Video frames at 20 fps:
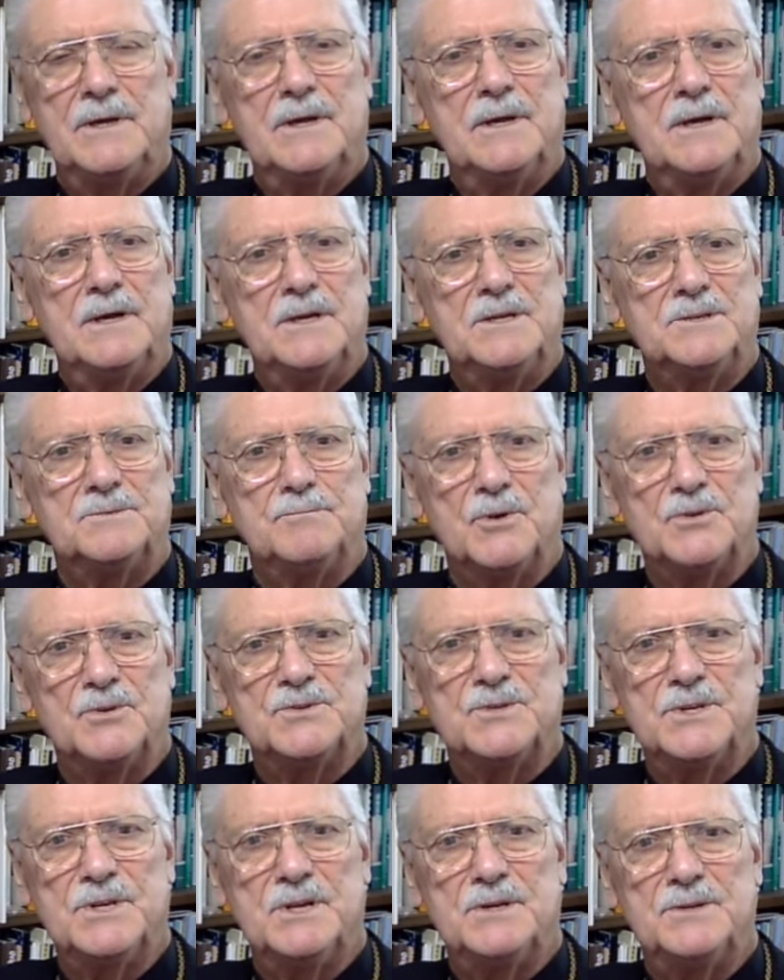His
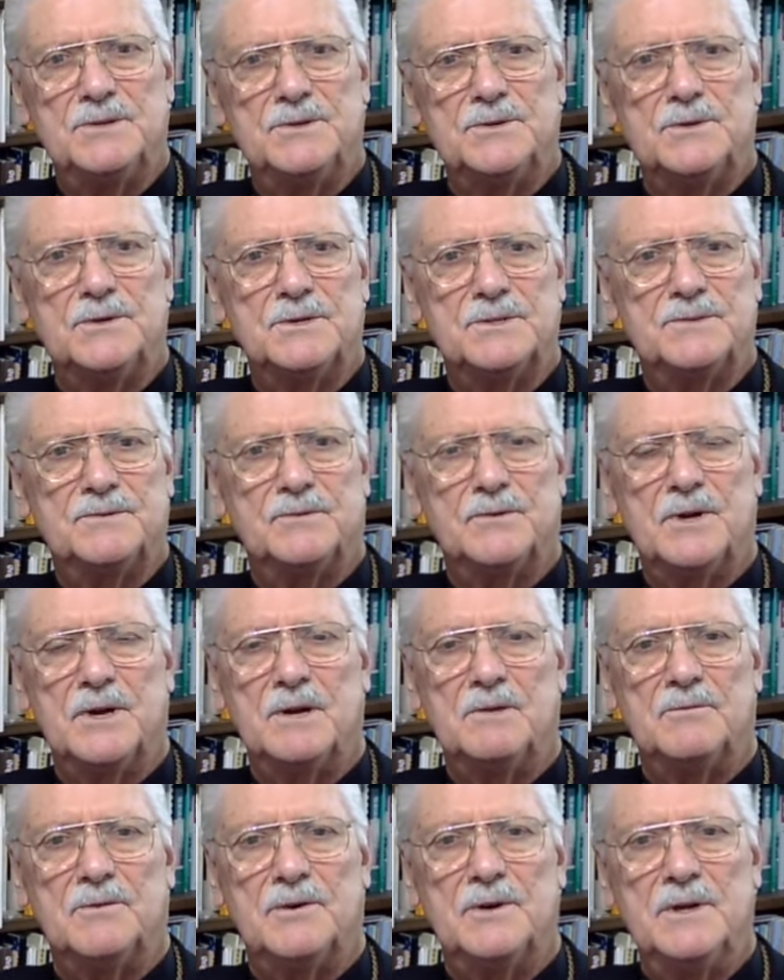mercy endures
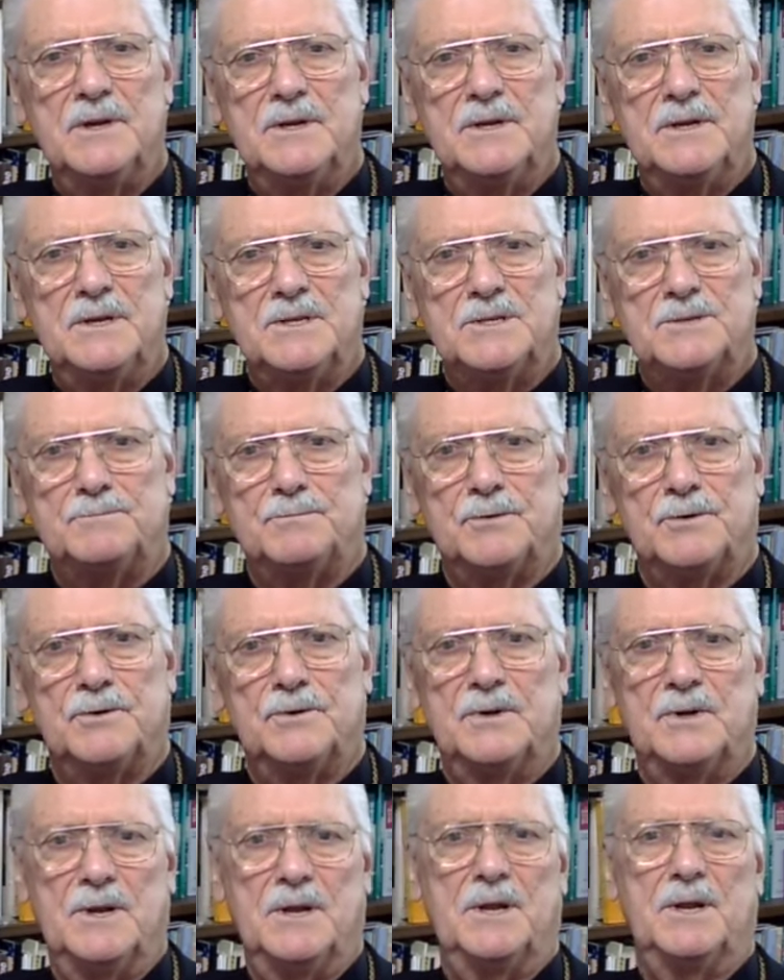forever is
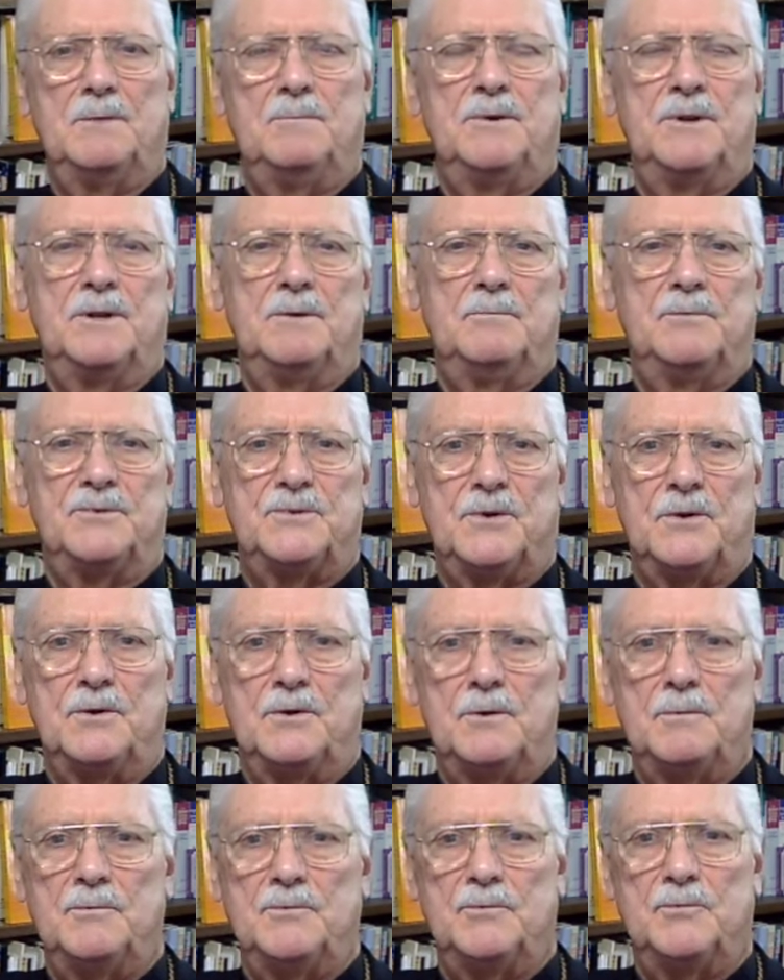proclaimed in
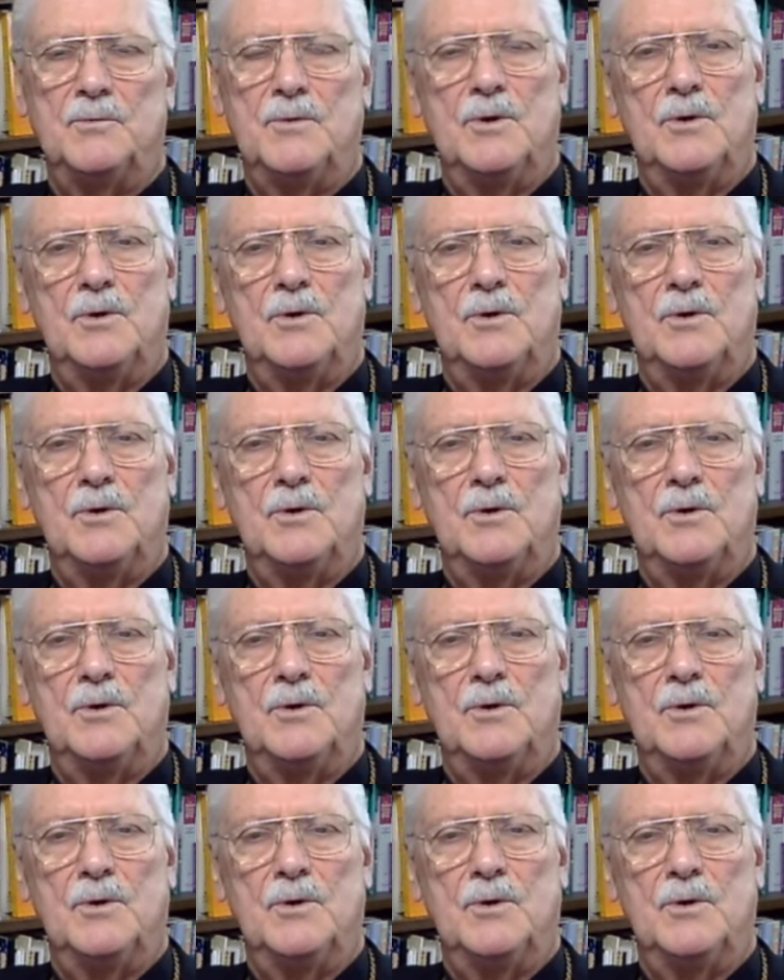Psalms